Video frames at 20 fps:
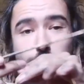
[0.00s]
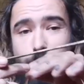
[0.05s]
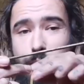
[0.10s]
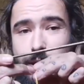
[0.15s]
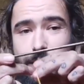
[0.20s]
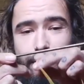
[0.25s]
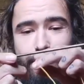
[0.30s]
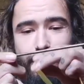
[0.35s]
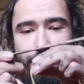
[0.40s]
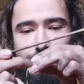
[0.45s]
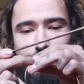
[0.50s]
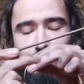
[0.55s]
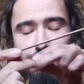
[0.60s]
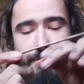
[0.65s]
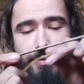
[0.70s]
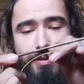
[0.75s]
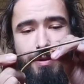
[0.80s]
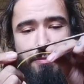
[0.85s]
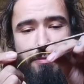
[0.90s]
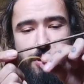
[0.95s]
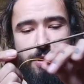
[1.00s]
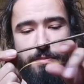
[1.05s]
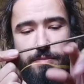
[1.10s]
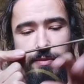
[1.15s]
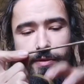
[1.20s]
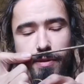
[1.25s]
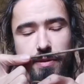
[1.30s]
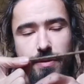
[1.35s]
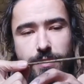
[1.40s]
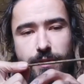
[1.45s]
it, the simplest
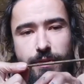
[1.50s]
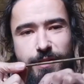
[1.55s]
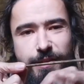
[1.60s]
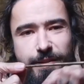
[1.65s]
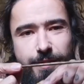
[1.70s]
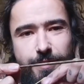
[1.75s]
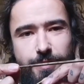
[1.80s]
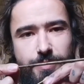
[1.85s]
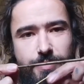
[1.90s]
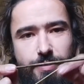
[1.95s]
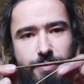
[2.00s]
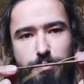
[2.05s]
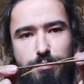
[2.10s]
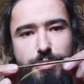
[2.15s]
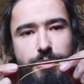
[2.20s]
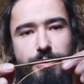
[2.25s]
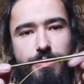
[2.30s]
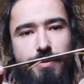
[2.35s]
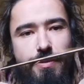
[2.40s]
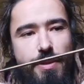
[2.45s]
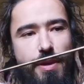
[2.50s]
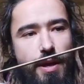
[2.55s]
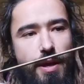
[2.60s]
thing can take forever.